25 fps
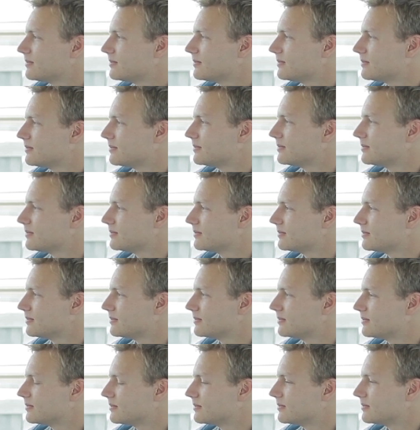
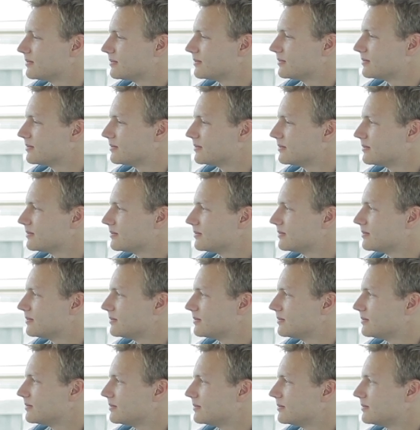
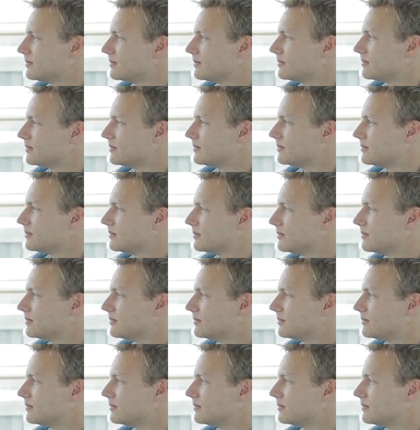[no speech]